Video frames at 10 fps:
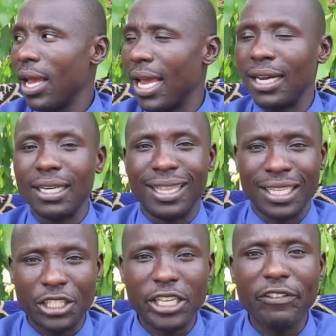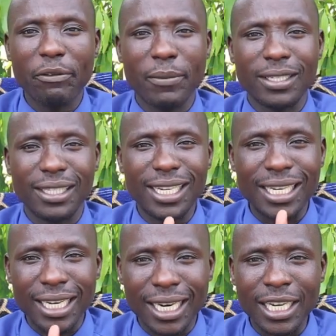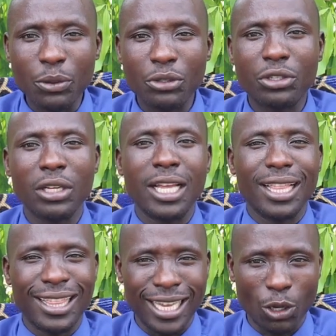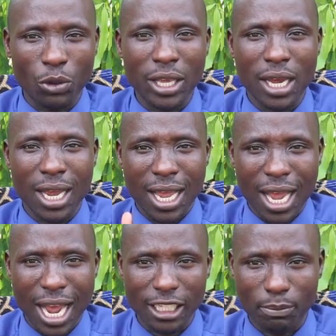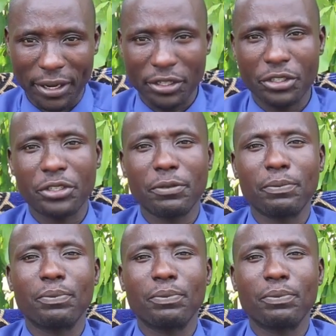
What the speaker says: and the shift must include the Luhya aspect.